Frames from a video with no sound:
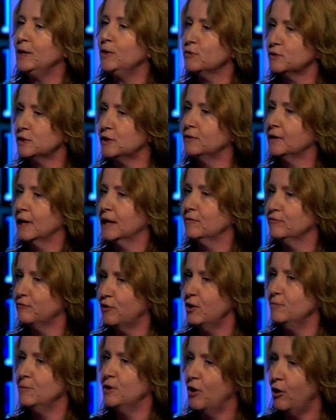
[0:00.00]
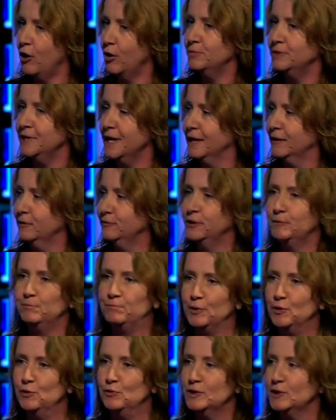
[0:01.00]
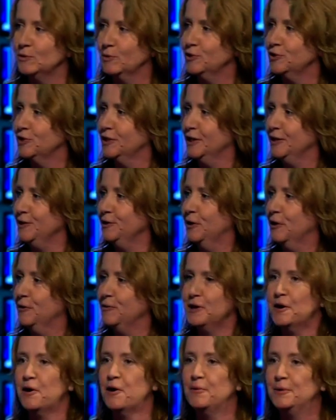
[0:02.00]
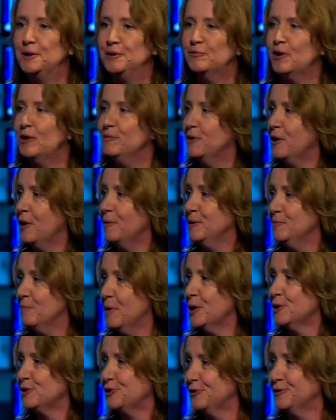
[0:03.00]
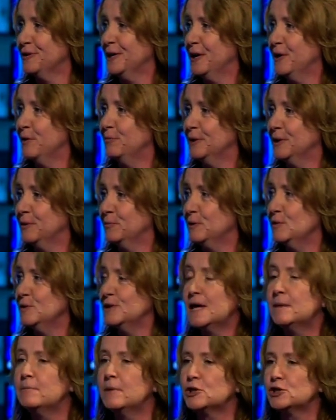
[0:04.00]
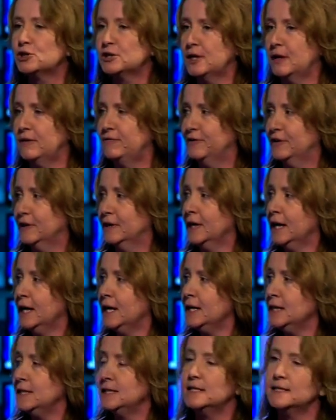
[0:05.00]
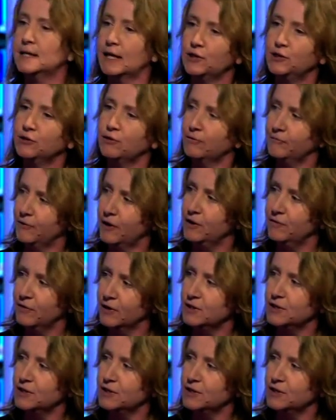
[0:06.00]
we also get Roman hobnail boots, which the Roman army marched on their hobnail boots. They're much tougher. This has actually got very,